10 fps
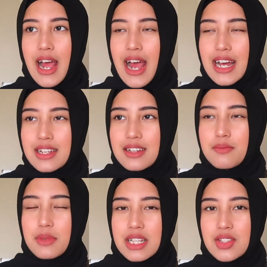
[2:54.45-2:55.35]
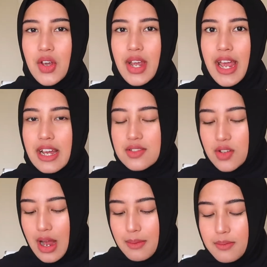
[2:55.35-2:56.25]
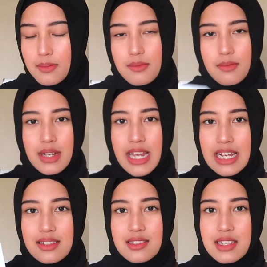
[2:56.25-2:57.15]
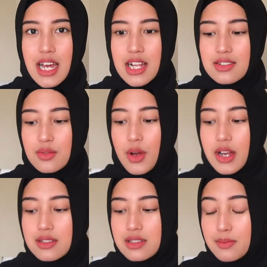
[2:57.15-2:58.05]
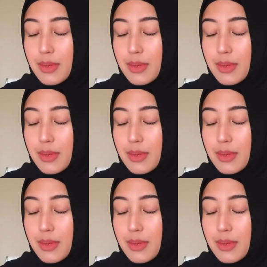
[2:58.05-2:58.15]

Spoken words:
and it's okay, so I'm keen to see how this works.